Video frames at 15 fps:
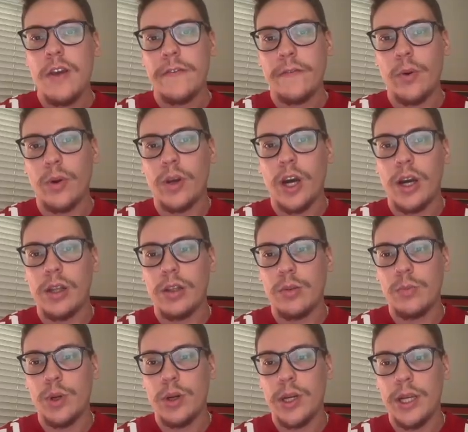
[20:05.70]
for Kyler
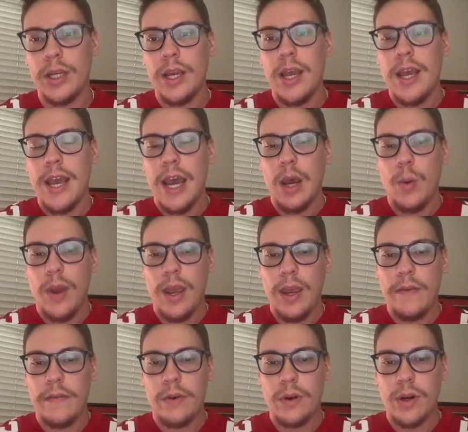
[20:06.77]
Murray.
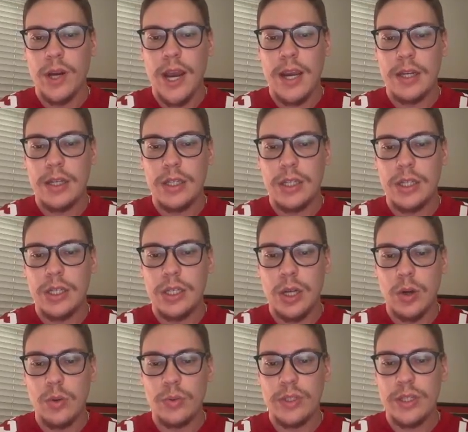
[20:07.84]
However, I
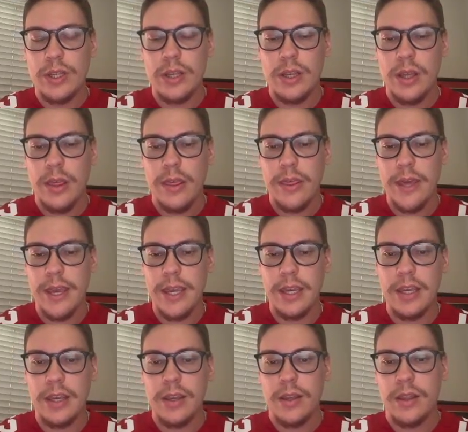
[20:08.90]
don't think
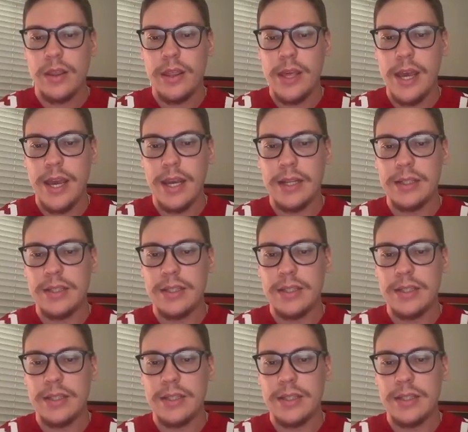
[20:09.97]
that